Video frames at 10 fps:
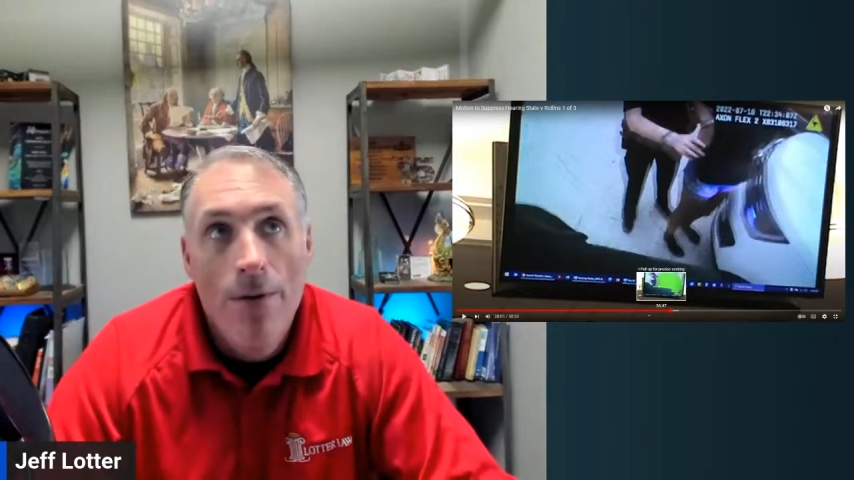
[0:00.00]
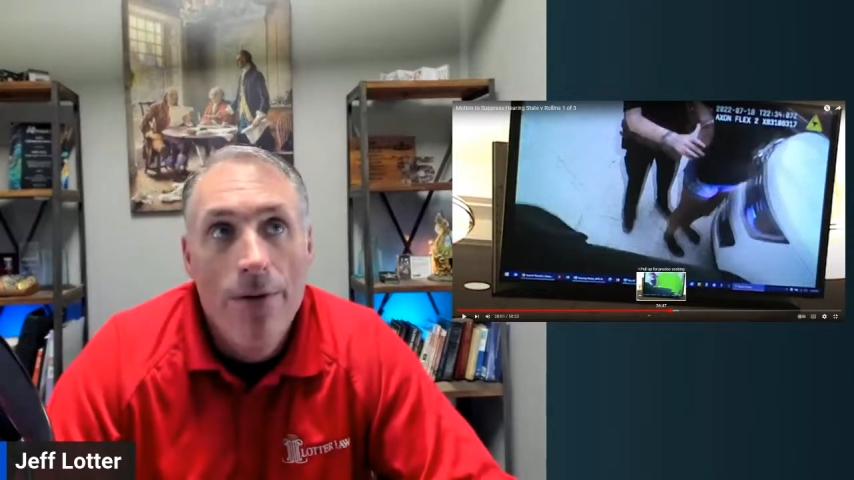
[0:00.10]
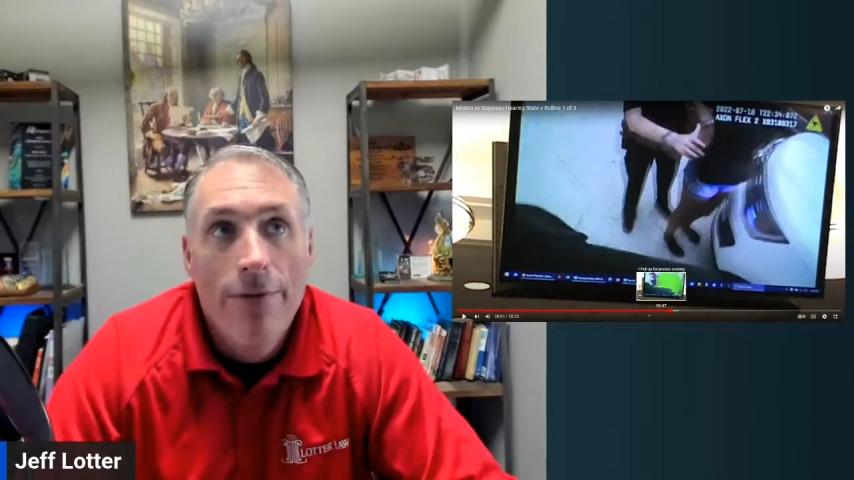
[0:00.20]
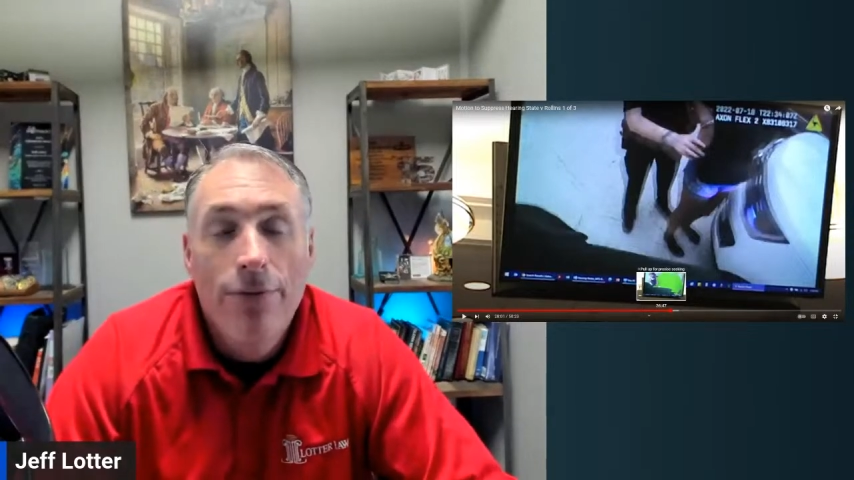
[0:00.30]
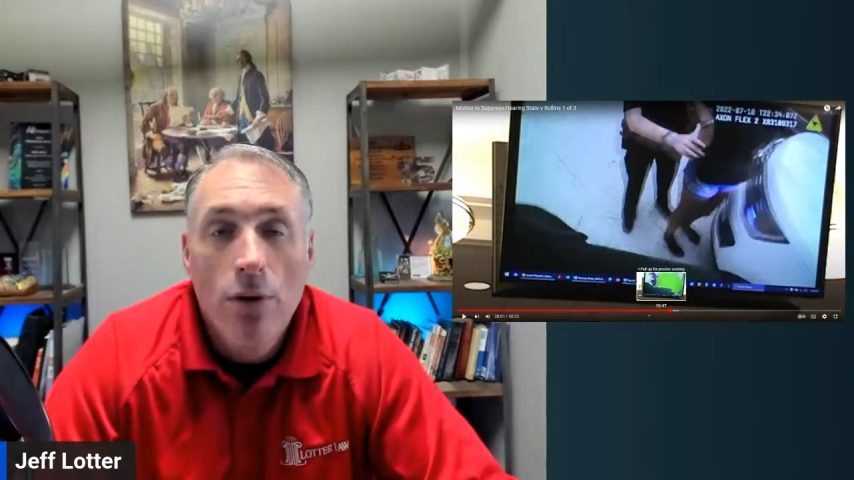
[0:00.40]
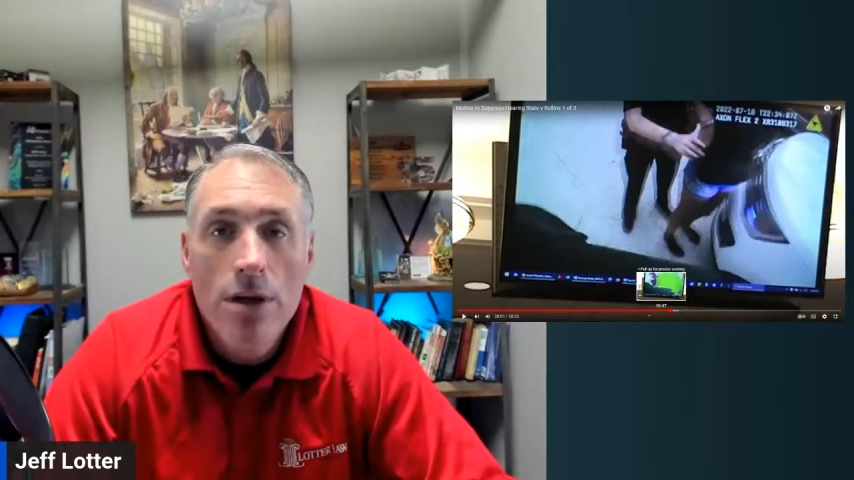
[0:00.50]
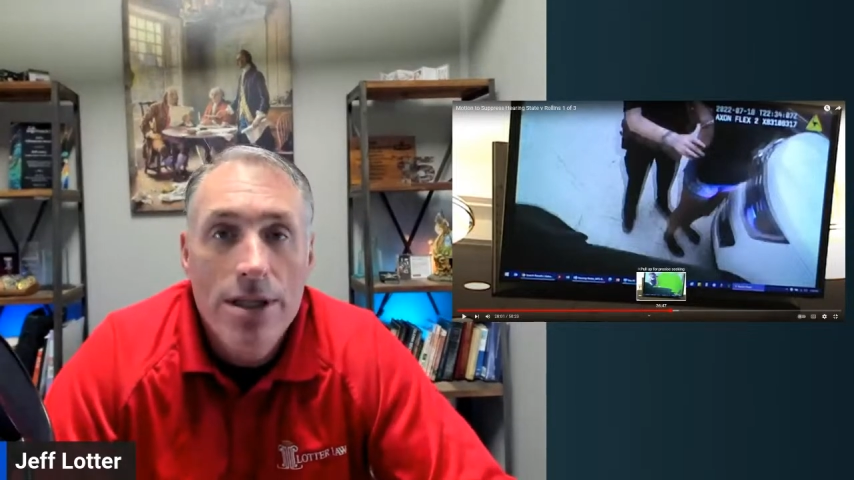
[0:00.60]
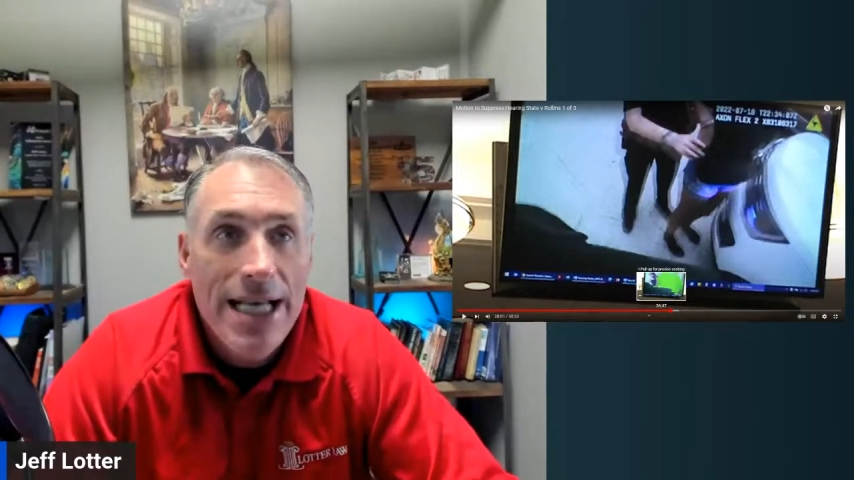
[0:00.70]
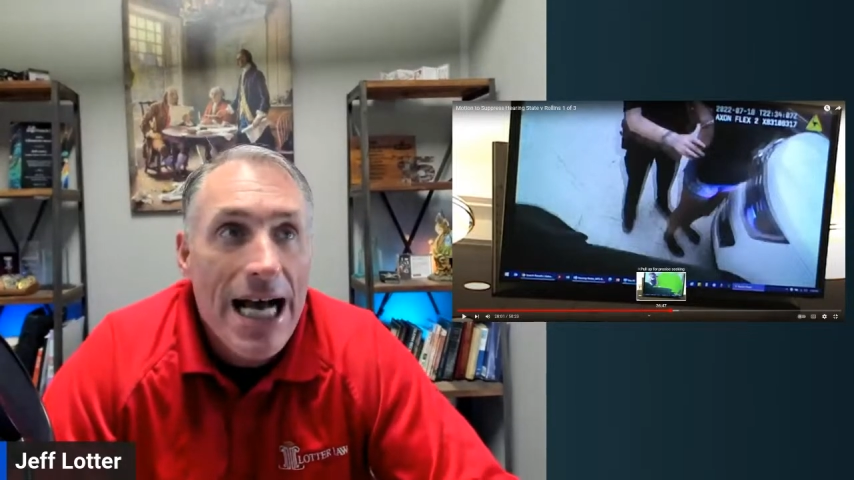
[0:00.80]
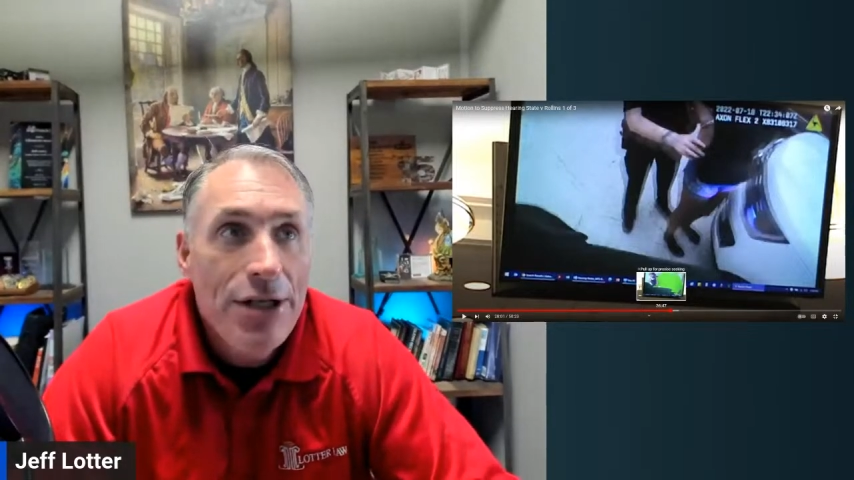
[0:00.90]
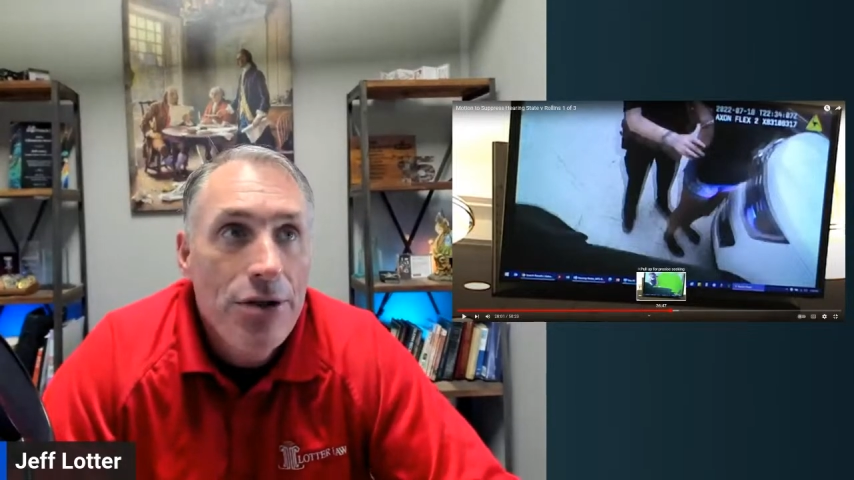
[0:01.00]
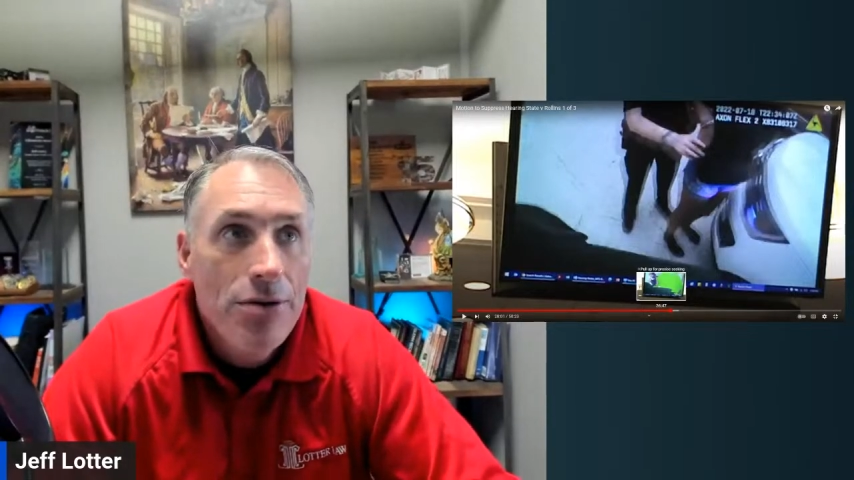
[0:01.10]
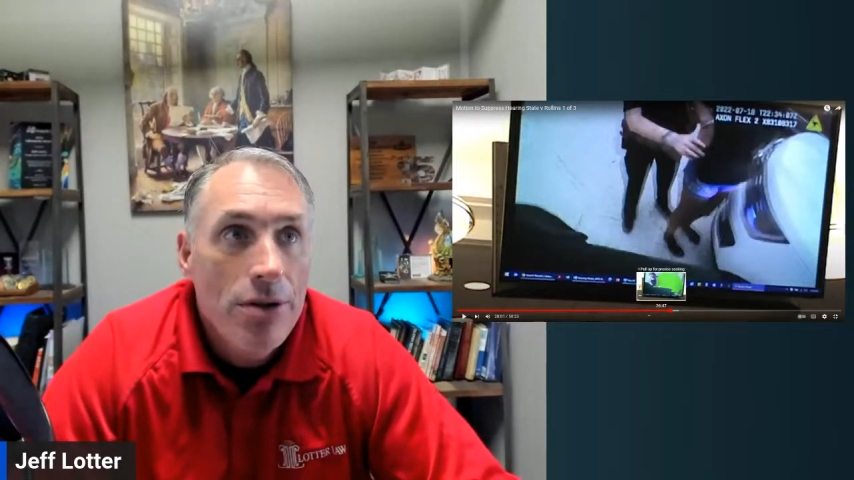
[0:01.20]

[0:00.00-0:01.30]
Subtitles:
The Florida statutes